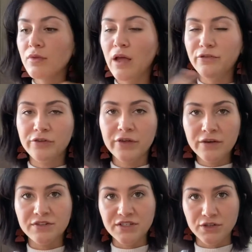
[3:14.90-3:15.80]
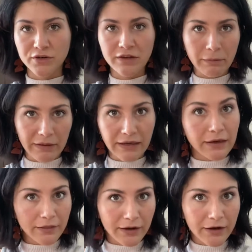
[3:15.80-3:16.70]
feeling of deserving
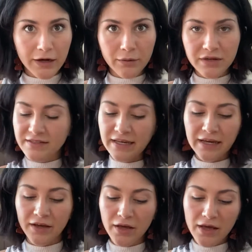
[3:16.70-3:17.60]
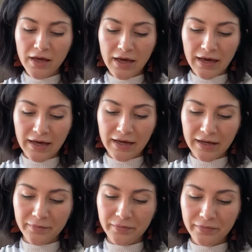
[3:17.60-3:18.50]
being there, I want to say.
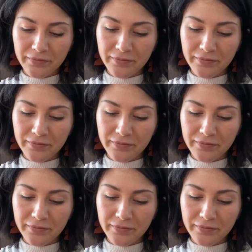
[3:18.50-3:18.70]
And